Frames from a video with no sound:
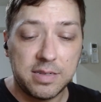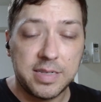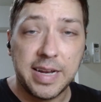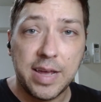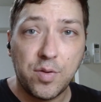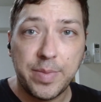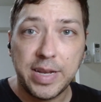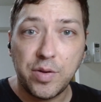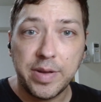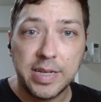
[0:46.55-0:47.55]
Today we'll be
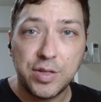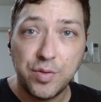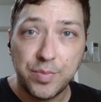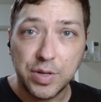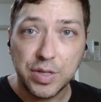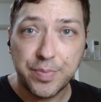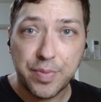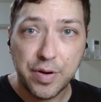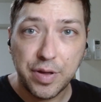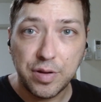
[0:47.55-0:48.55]
doing two books
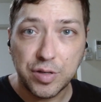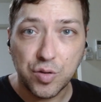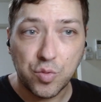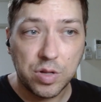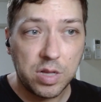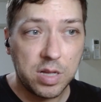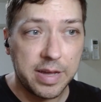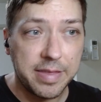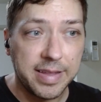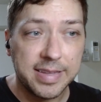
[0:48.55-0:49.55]
per usual.
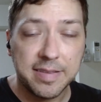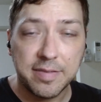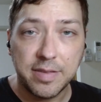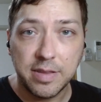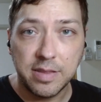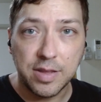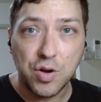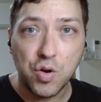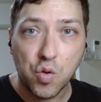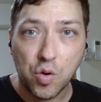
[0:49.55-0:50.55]
I think that's the, the
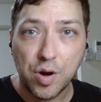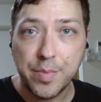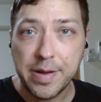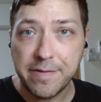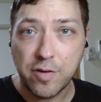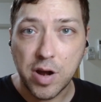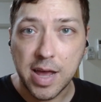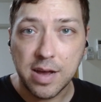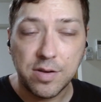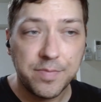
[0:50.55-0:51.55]
norm for
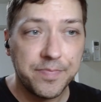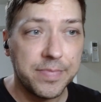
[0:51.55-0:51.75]
now.